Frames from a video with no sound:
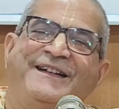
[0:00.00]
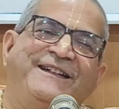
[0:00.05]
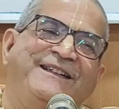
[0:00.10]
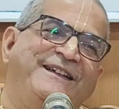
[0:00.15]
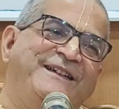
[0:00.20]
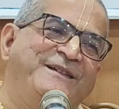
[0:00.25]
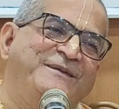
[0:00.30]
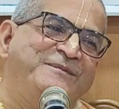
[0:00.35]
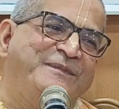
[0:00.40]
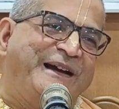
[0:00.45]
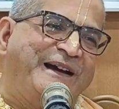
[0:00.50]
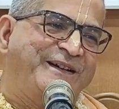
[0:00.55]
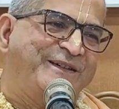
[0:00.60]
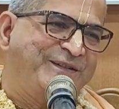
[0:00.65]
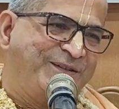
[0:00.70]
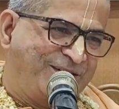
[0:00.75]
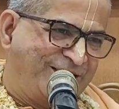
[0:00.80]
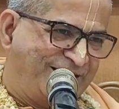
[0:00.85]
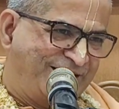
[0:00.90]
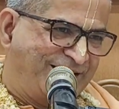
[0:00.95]
and take him
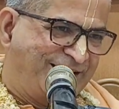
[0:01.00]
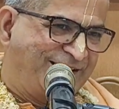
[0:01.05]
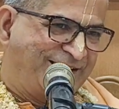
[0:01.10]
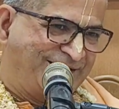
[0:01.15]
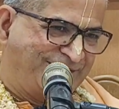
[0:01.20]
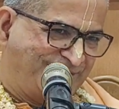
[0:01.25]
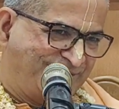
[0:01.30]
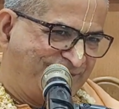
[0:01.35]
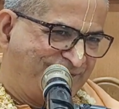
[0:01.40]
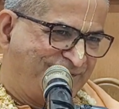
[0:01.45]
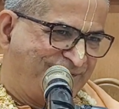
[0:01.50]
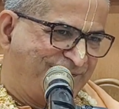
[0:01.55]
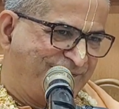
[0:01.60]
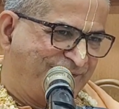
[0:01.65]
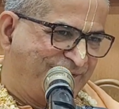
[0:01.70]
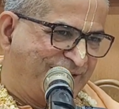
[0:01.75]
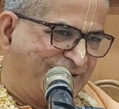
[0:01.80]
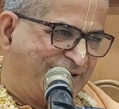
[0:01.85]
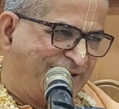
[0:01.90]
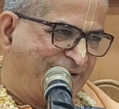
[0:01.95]
back to God.
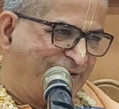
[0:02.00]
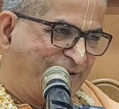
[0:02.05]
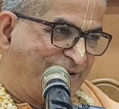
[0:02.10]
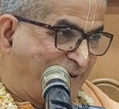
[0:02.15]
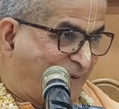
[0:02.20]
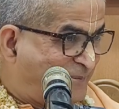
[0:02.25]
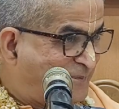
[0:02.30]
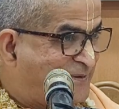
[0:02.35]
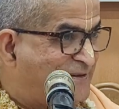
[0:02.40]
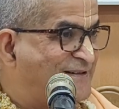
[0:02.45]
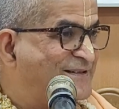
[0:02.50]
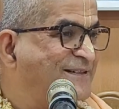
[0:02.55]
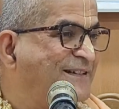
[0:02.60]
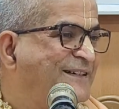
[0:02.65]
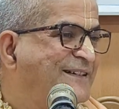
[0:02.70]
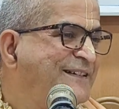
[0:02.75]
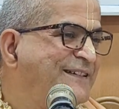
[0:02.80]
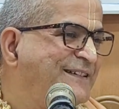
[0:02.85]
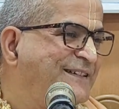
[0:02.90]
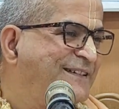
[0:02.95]
He will come
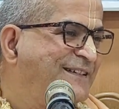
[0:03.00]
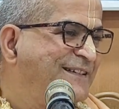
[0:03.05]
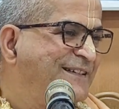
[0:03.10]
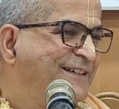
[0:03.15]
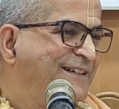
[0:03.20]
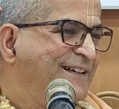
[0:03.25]
personally.